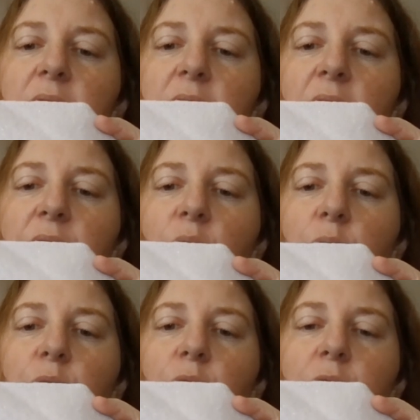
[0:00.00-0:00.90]
and now I've
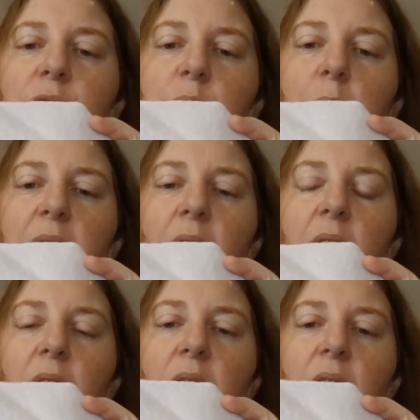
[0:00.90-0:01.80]
got Girl on a Swing.
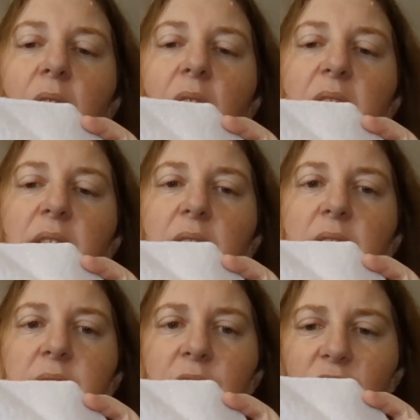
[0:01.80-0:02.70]

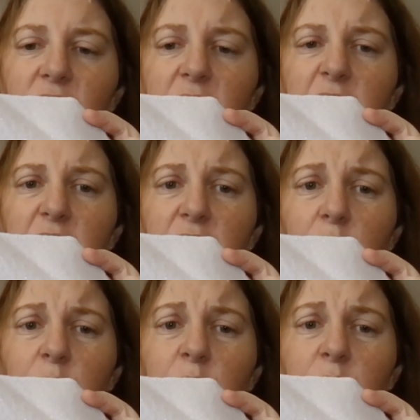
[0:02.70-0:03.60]
Isn't she
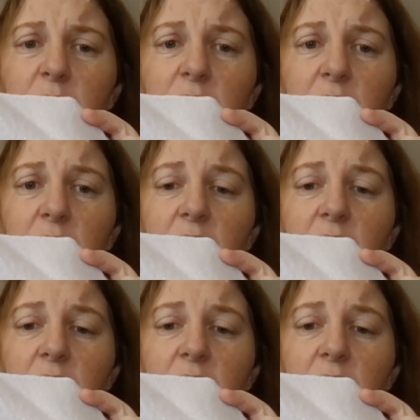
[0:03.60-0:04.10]
cute?